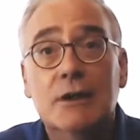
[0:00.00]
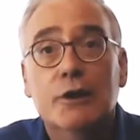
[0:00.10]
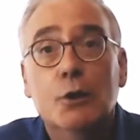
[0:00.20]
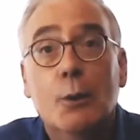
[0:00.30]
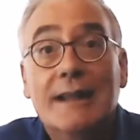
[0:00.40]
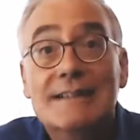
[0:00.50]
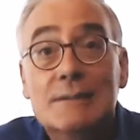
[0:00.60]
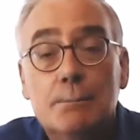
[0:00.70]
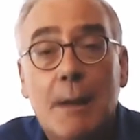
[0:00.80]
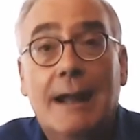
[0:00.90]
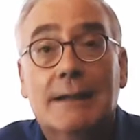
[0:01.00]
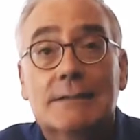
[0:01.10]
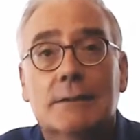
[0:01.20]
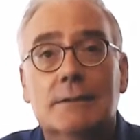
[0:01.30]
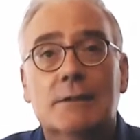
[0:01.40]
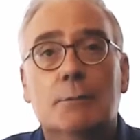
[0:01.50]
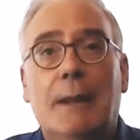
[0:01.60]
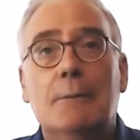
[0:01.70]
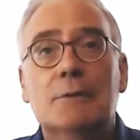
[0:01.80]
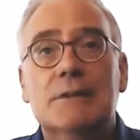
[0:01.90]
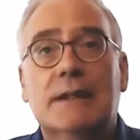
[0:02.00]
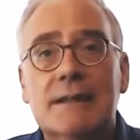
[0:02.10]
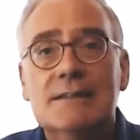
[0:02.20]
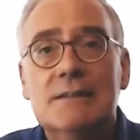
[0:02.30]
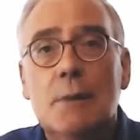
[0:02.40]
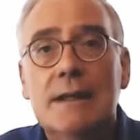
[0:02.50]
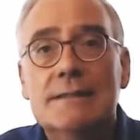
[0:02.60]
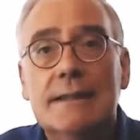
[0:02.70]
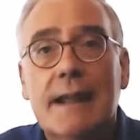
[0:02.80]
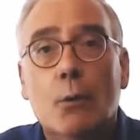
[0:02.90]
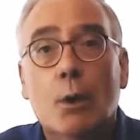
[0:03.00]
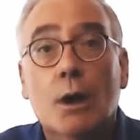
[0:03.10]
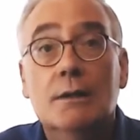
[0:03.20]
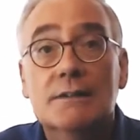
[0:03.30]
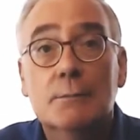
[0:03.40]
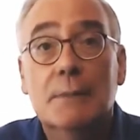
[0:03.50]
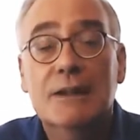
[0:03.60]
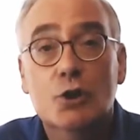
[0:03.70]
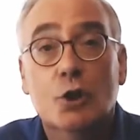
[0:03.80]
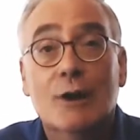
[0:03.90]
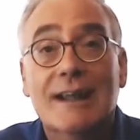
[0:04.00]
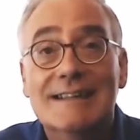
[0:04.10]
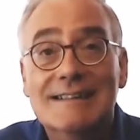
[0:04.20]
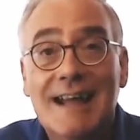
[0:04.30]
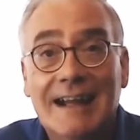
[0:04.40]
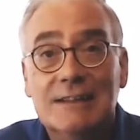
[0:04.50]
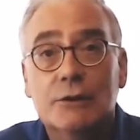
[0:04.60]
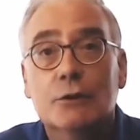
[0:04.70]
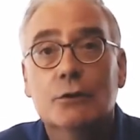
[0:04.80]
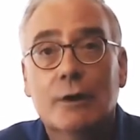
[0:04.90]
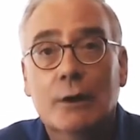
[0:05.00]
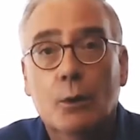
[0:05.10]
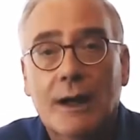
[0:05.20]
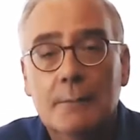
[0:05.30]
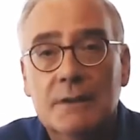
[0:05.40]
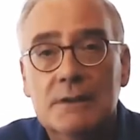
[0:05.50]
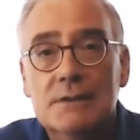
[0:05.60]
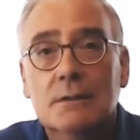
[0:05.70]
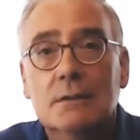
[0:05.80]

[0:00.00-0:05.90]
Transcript: you expect to be able to customize the network to meet your exact requirements.